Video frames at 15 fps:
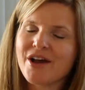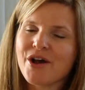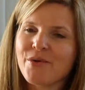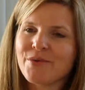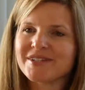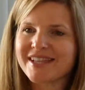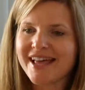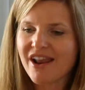
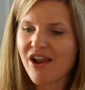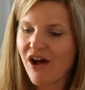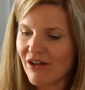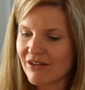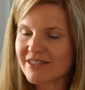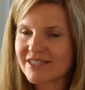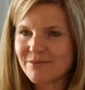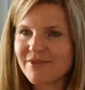was that
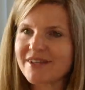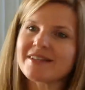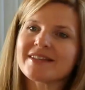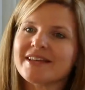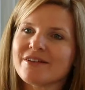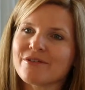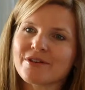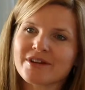
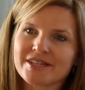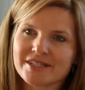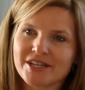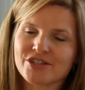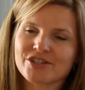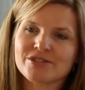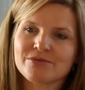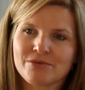ultimately
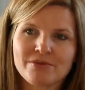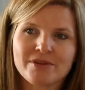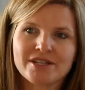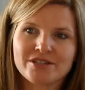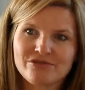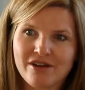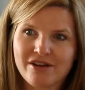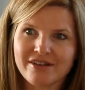organizations were really
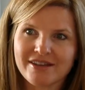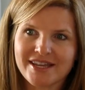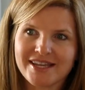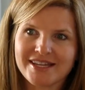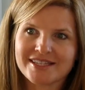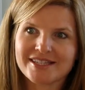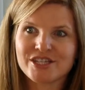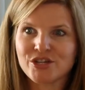
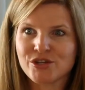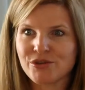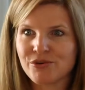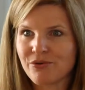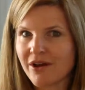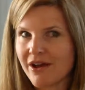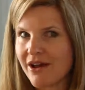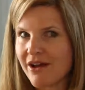struggling to